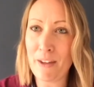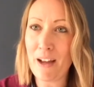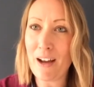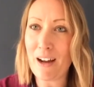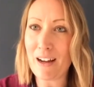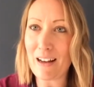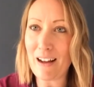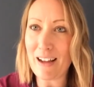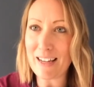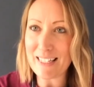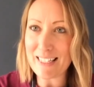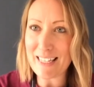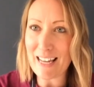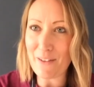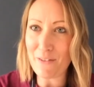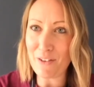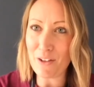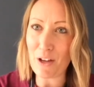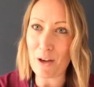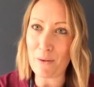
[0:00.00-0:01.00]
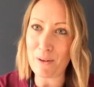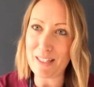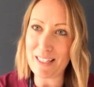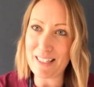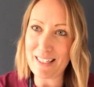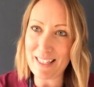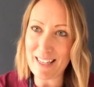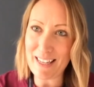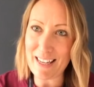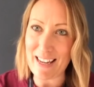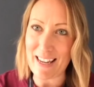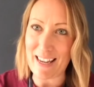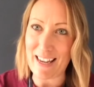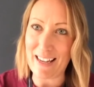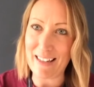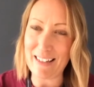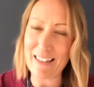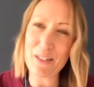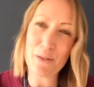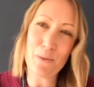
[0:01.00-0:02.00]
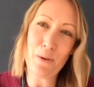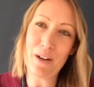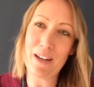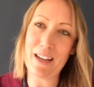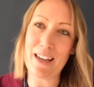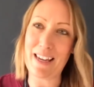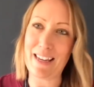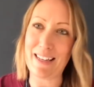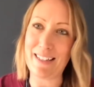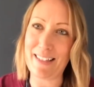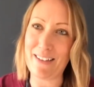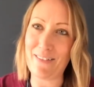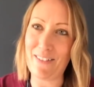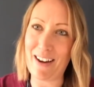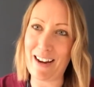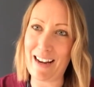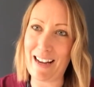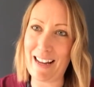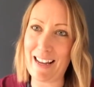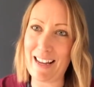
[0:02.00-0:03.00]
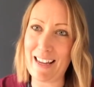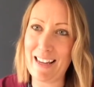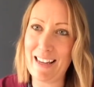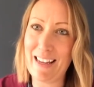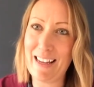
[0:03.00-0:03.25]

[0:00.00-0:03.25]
I'd like you to have a go at singing it. It's quite easy really.